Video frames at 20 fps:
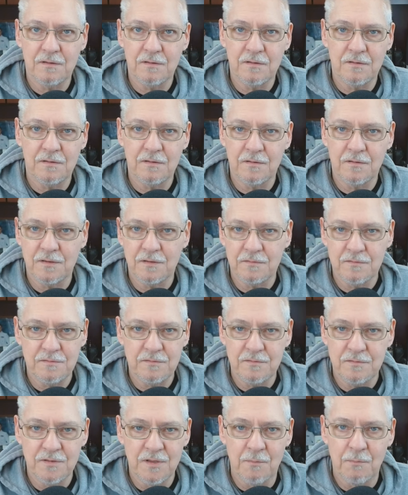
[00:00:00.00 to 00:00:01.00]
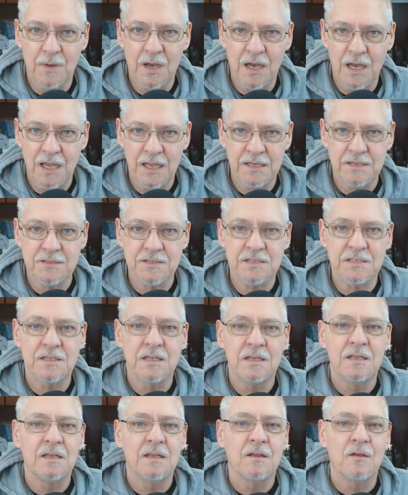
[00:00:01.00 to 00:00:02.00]
the minds
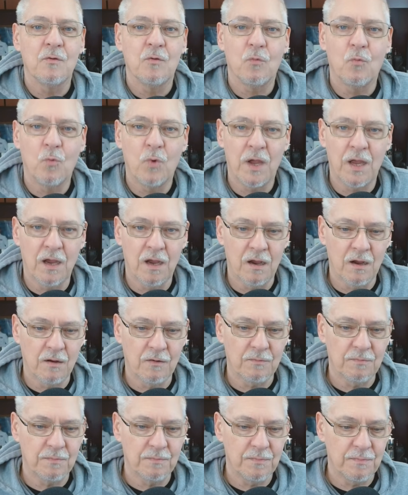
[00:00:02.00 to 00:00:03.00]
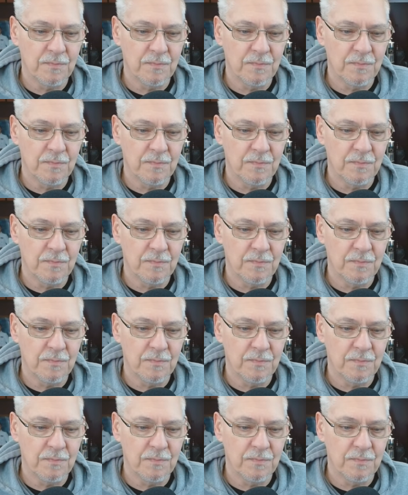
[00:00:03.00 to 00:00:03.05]
where